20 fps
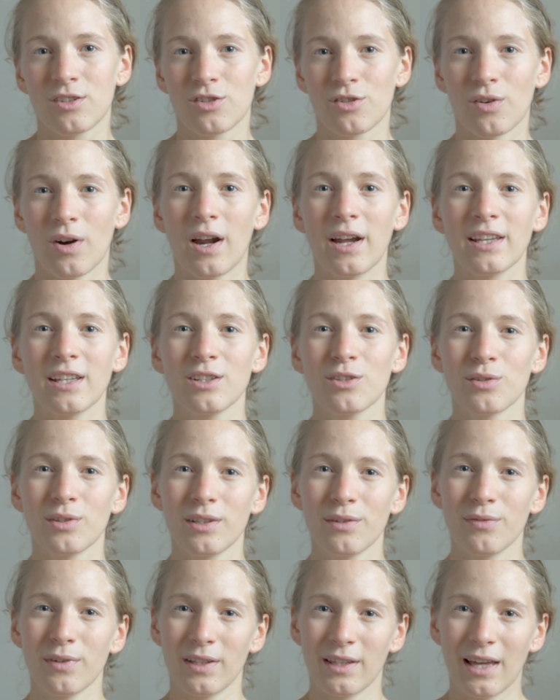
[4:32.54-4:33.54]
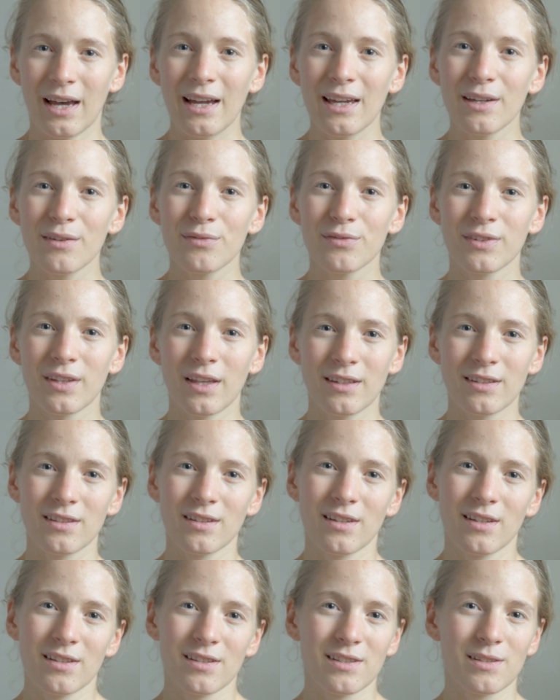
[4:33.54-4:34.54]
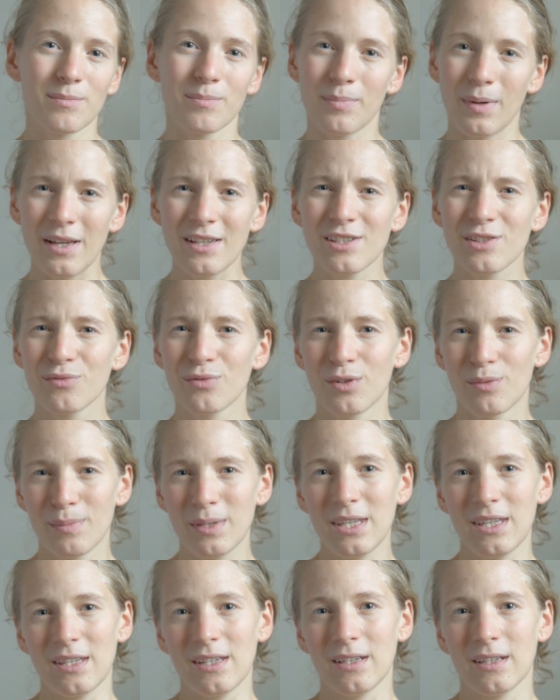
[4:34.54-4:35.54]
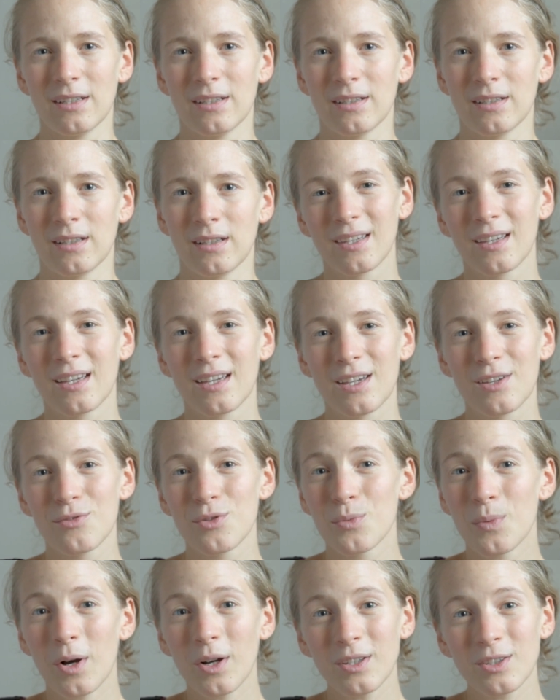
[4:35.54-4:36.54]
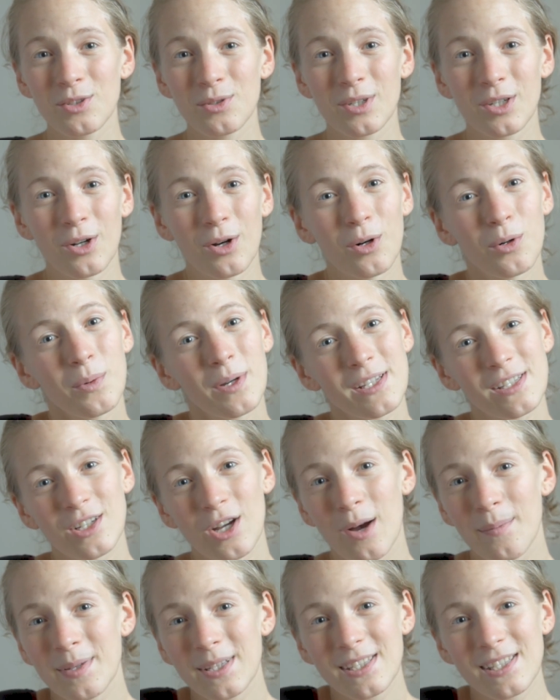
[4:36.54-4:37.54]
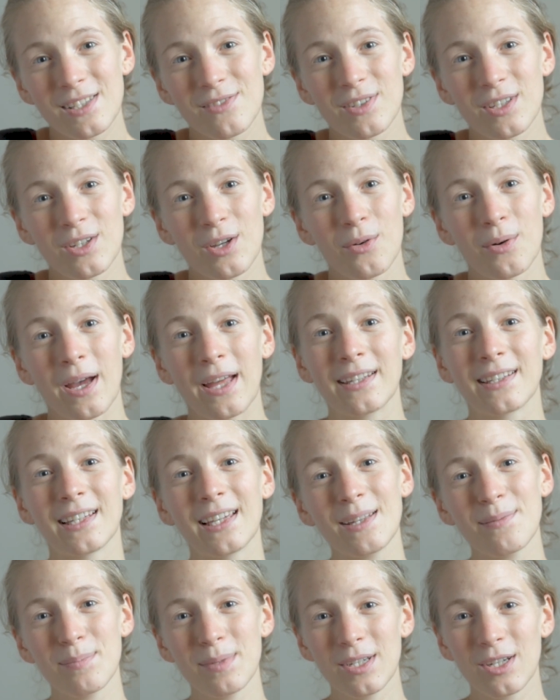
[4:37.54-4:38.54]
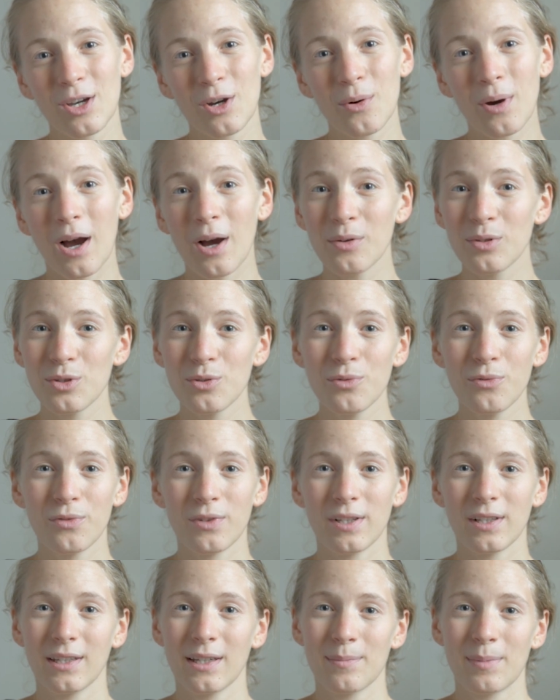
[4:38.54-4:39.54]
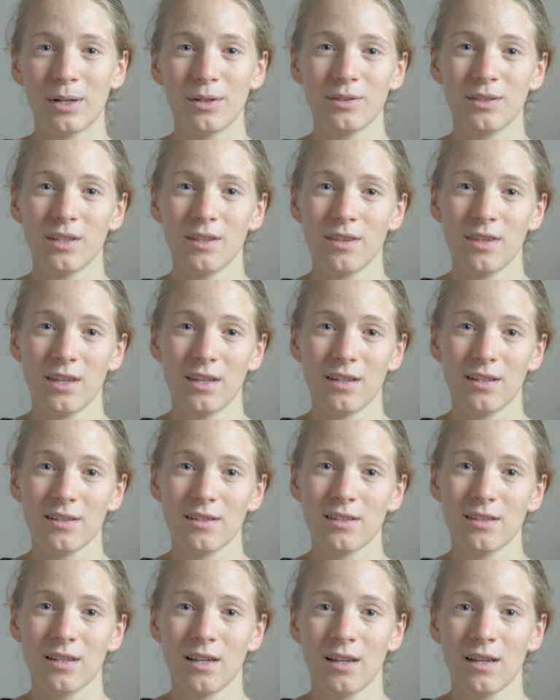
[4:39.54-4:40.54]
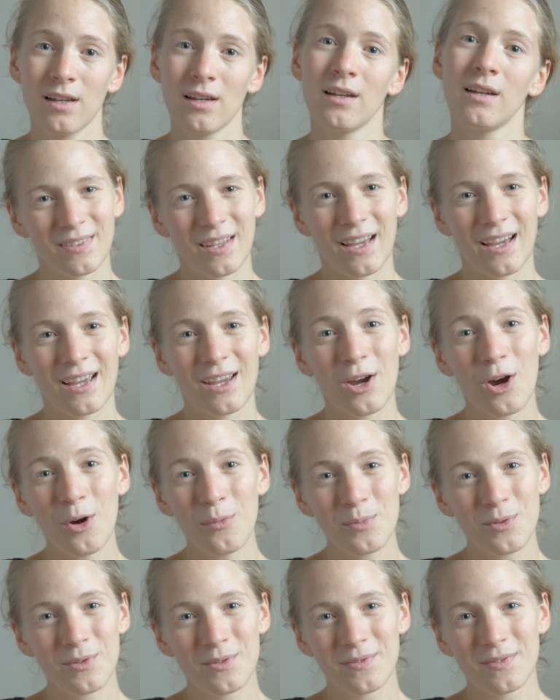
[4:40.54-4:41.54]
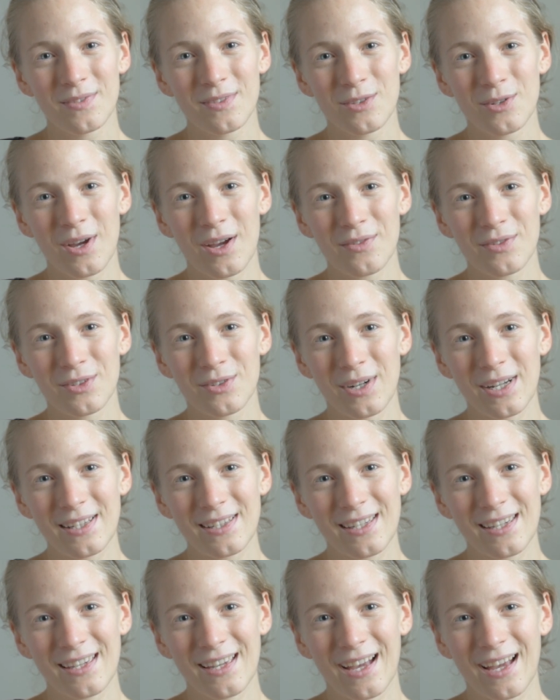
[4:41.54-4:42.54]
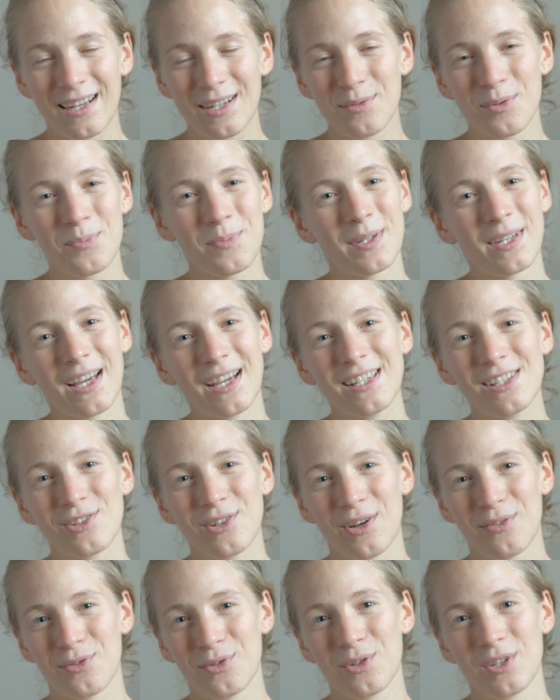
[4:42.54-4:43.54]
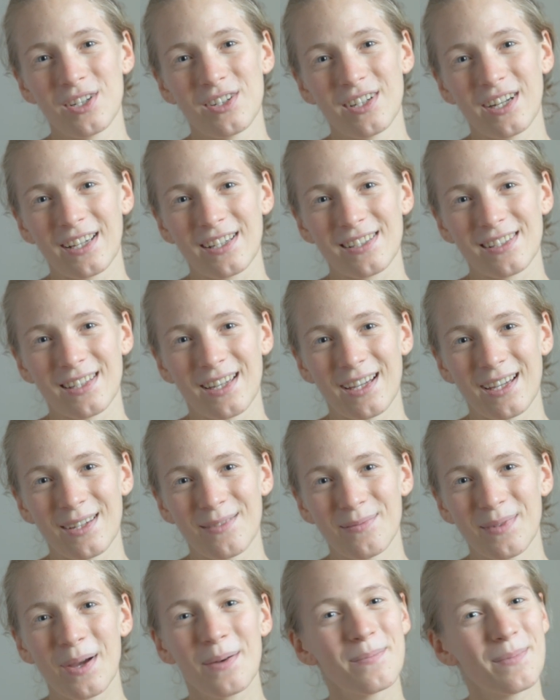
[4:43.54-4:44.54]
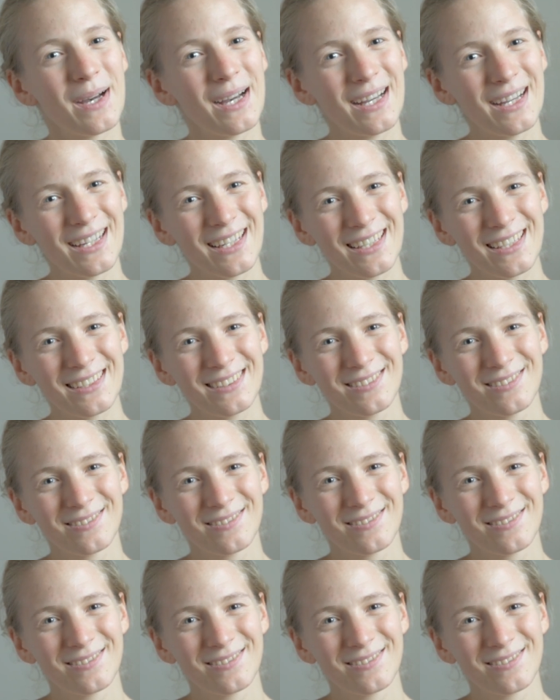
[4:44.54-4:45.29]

trying to live a life that is best for me. If you want, you can always comment this video and let me know how you feel about these things. I hope you, you have a great day and it would be nice to have you here next time. Bye!